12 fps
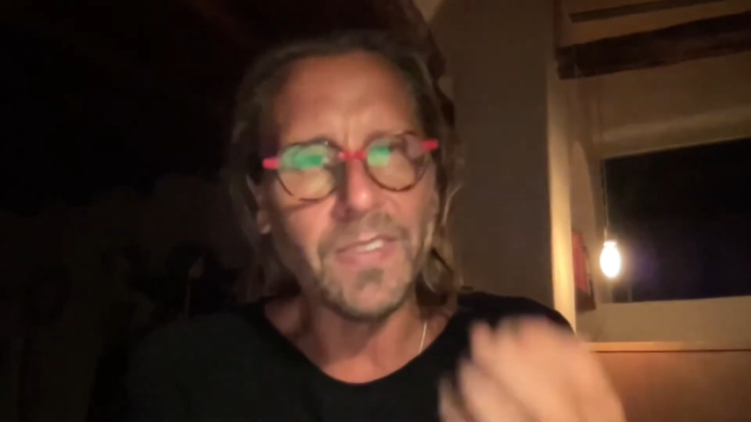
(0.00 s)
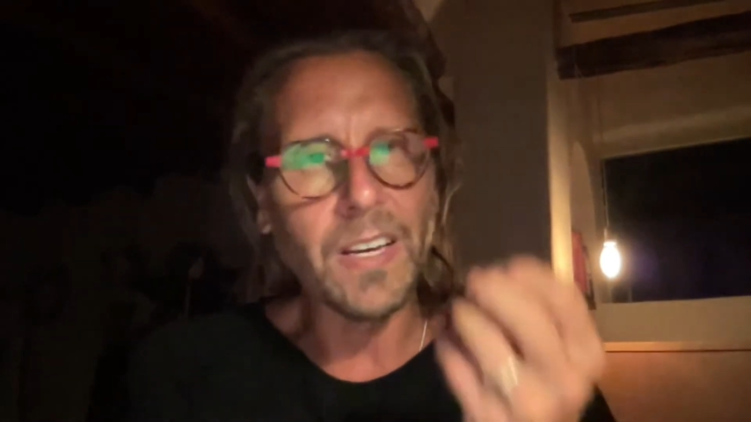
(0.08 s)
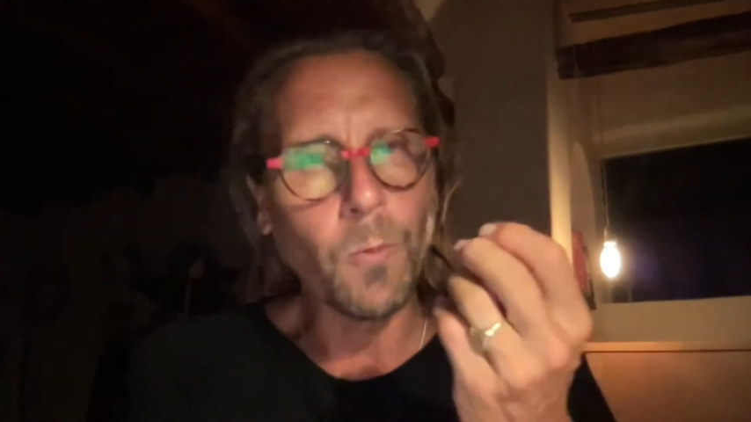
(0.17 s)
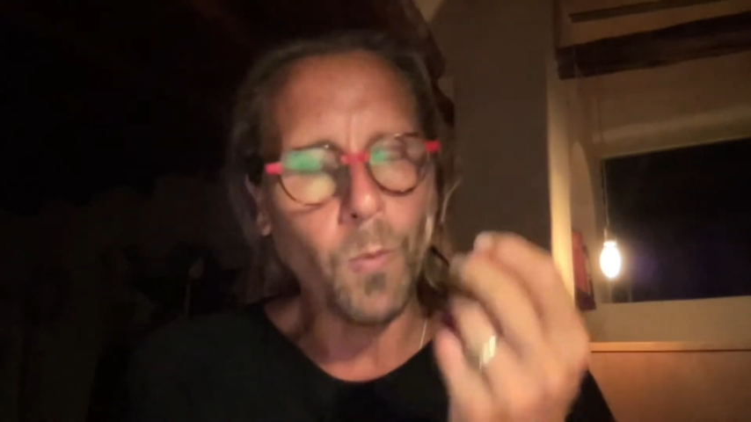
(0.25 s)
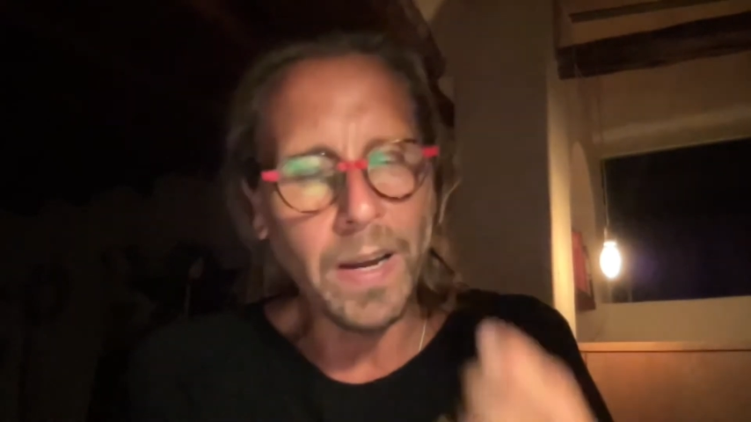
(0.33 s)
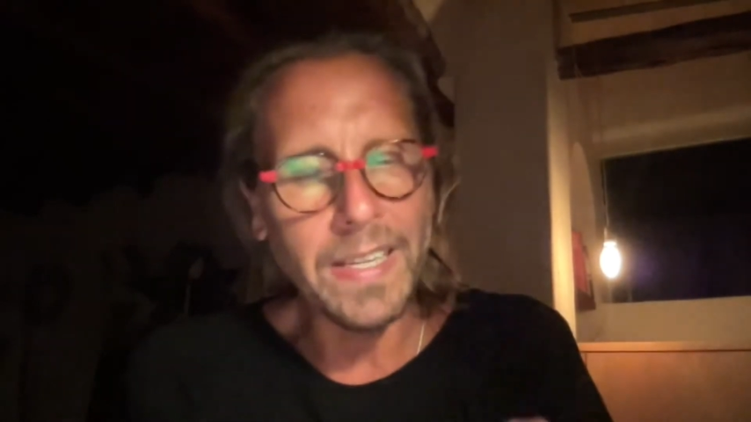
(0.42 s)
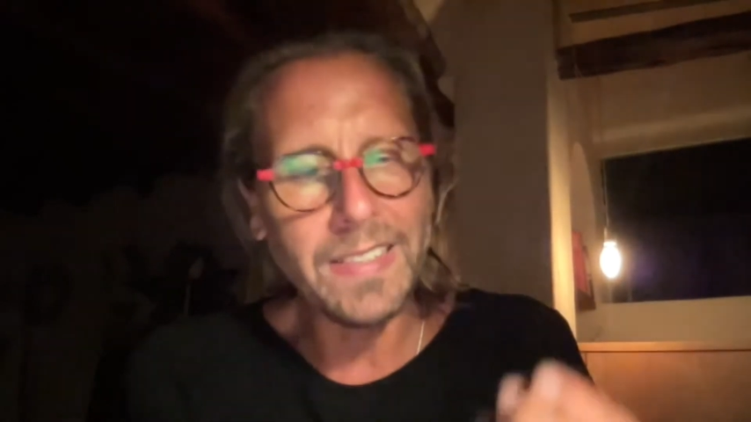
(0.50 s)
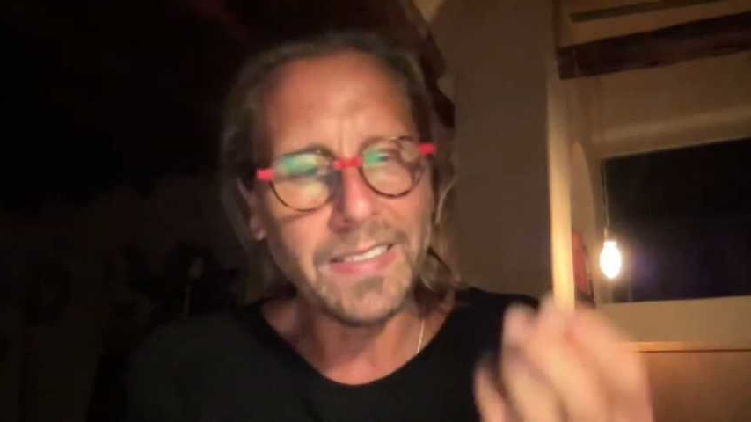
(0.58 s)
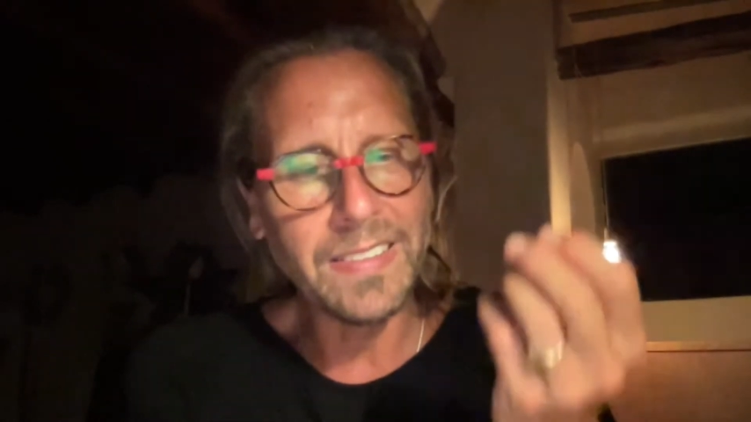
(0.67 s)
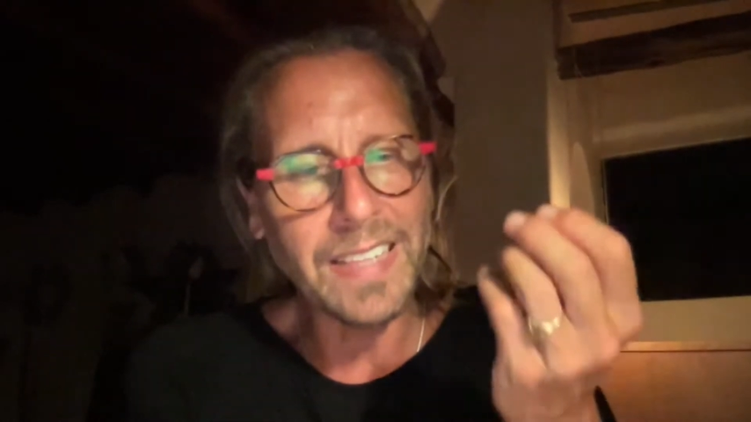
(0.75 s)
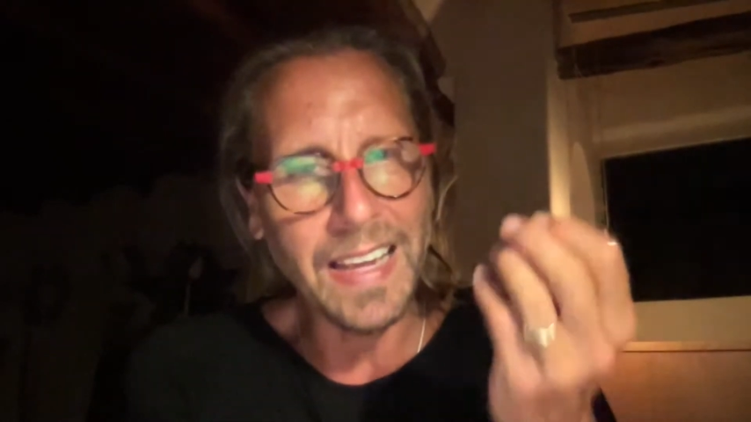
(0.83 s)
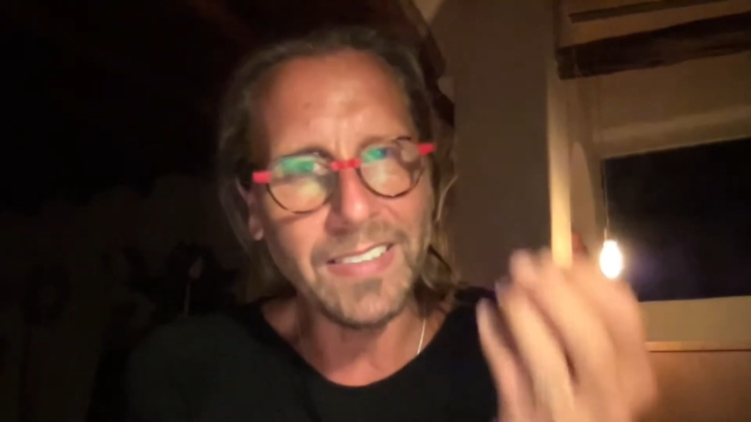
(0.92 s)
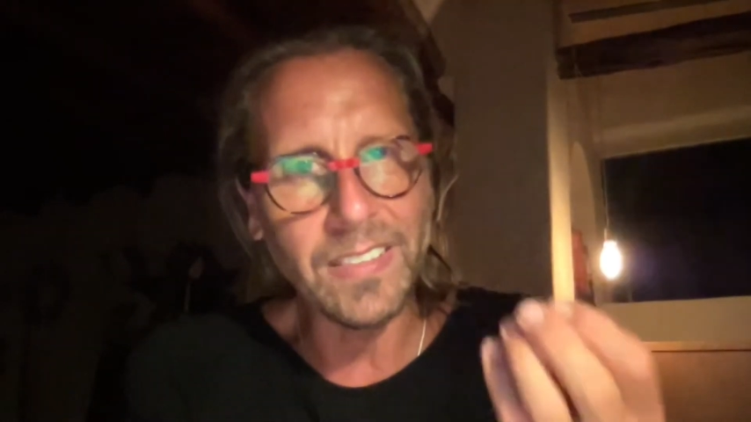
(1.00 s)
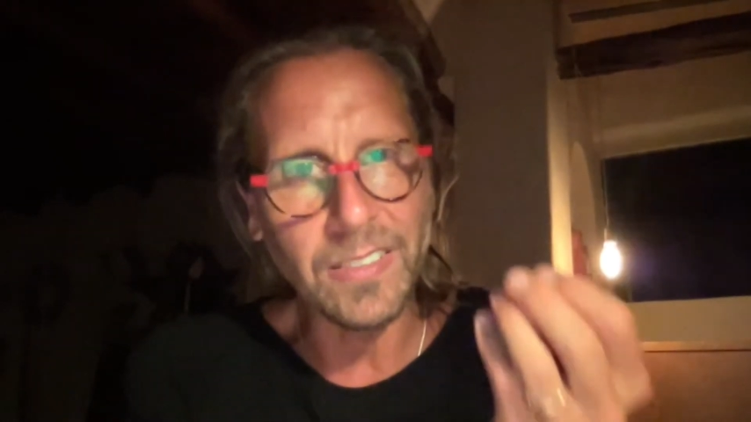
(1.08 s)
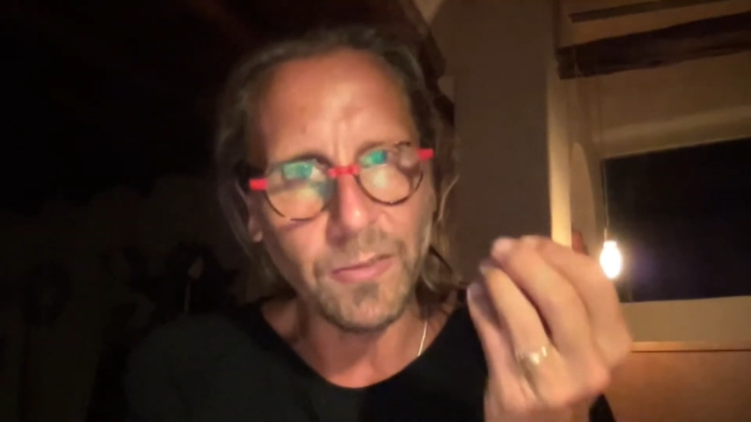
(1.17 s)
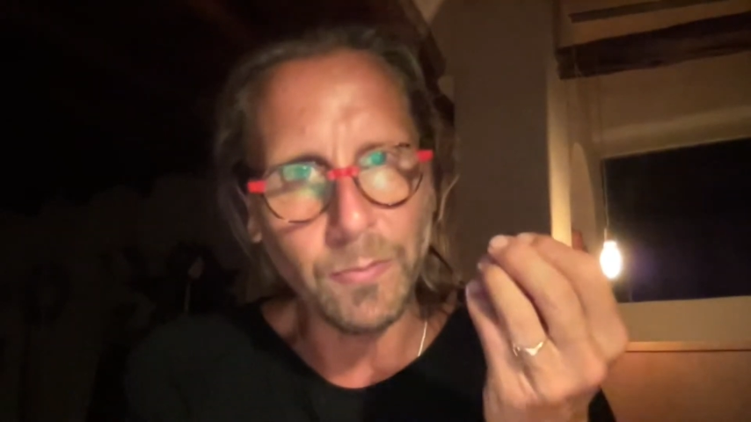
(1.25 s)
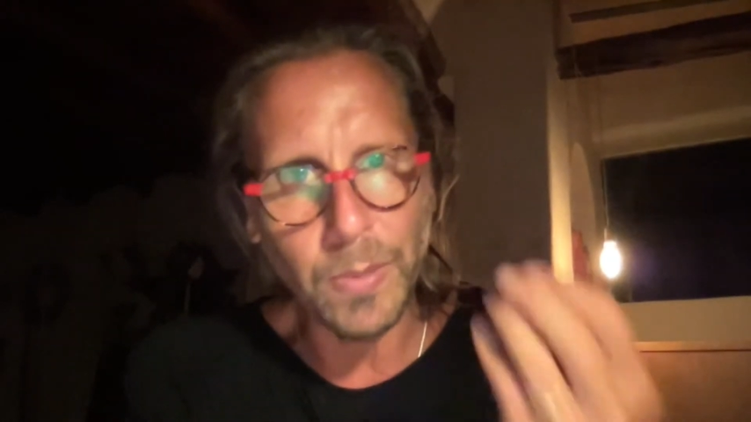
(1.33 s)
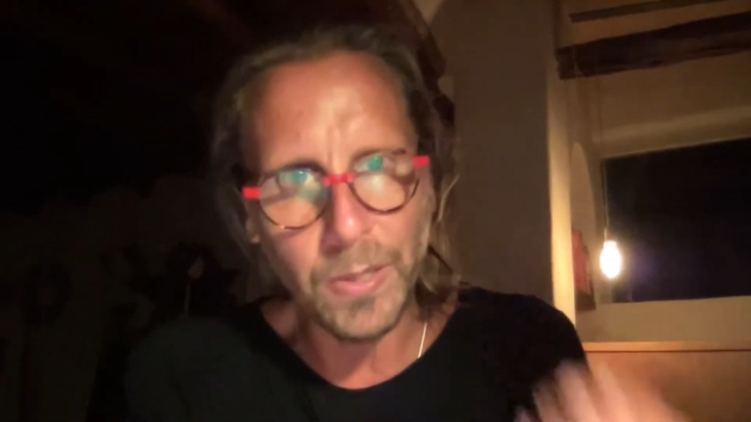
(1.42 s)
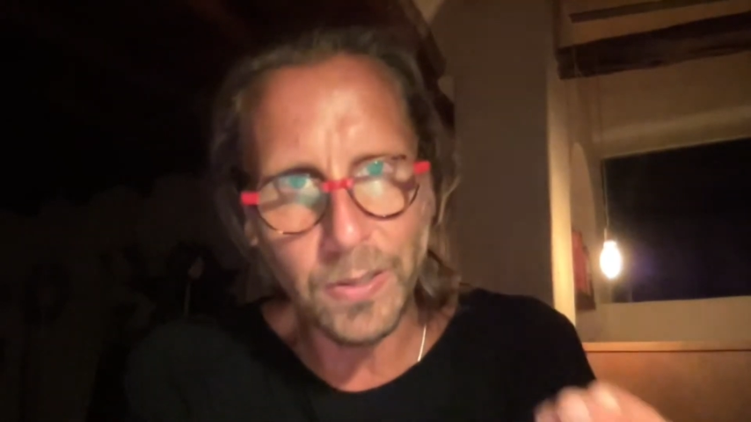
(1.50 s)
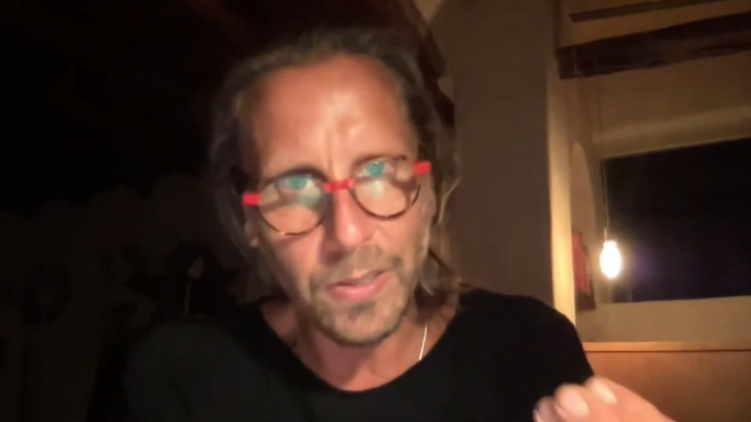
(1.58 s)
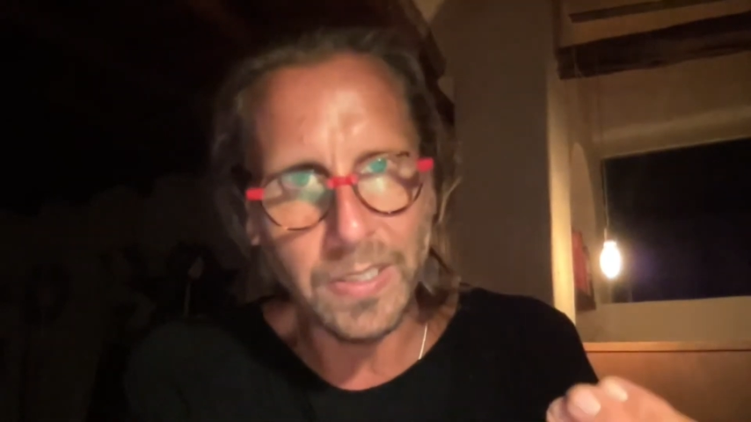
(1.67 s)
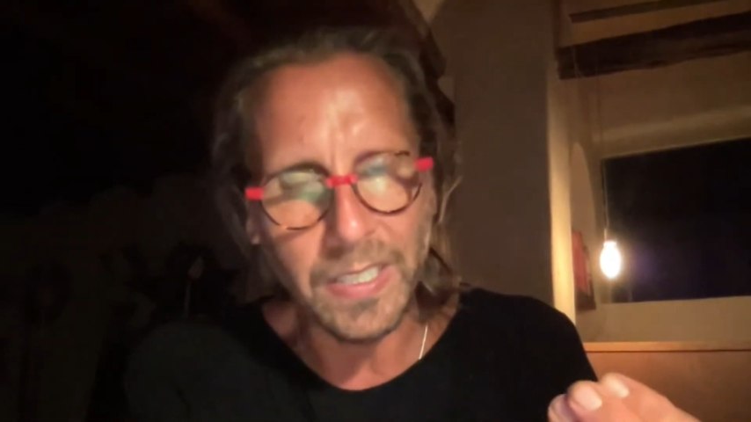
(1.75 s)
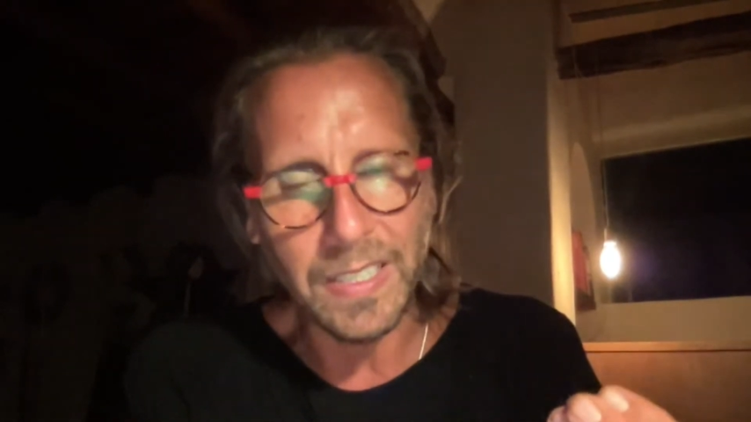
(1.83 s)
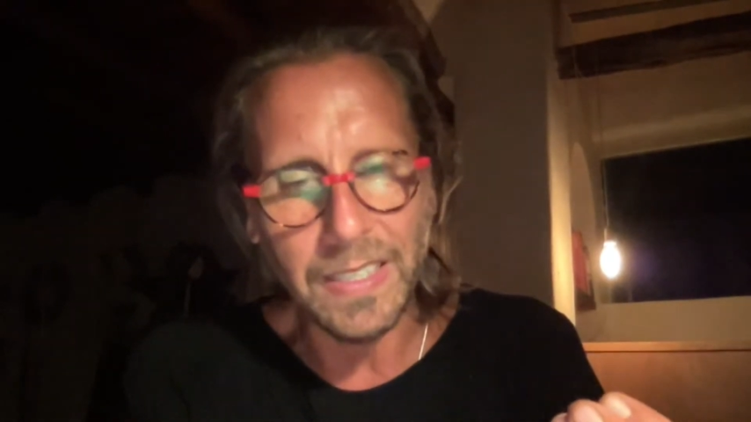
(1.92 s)
that white is the essence of
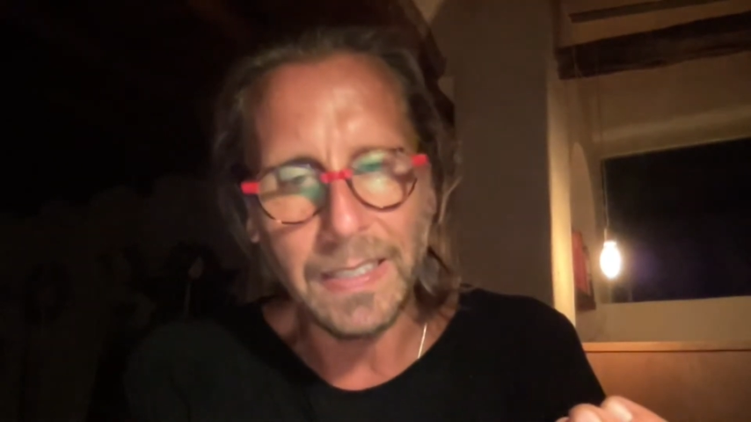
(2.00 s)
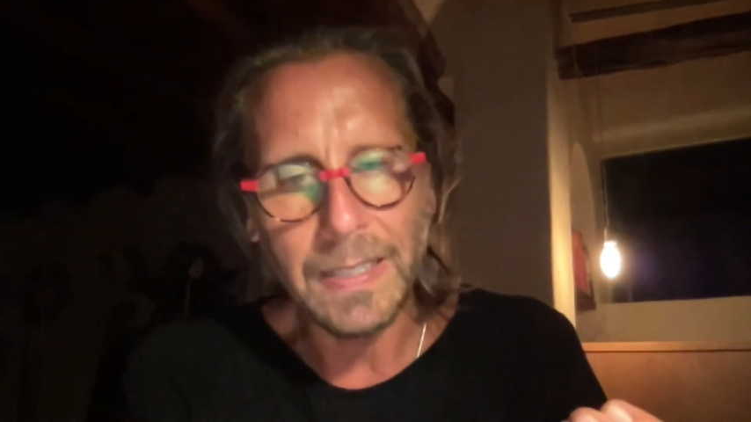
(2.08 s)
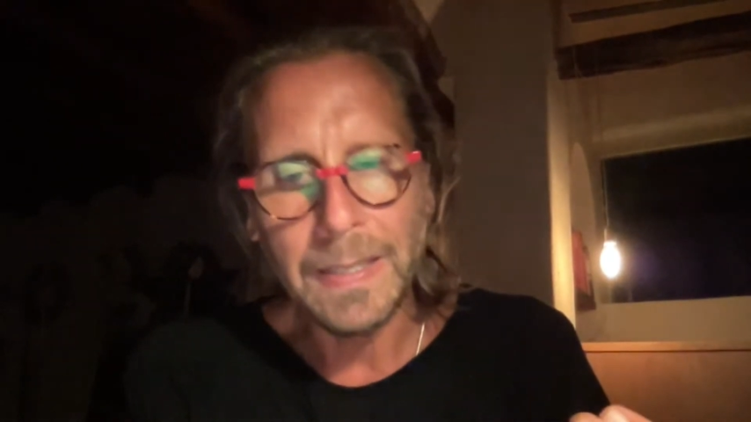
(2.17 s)
purity.